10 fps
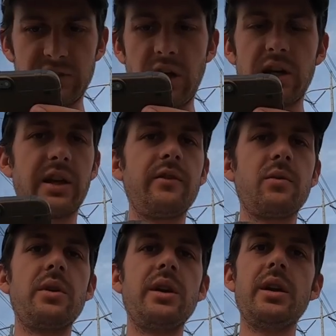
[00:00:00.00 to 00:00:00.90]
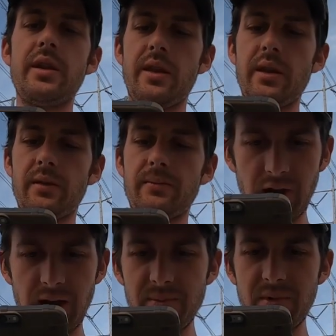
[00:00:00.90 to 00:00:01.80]
It's not giving me anything.
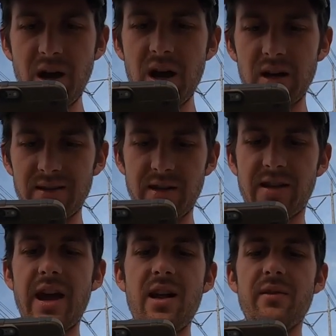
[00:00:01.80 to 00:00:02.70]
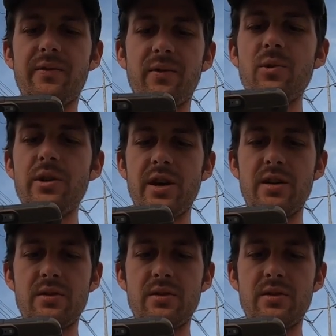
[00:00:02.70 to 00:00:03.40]
I'm not in California.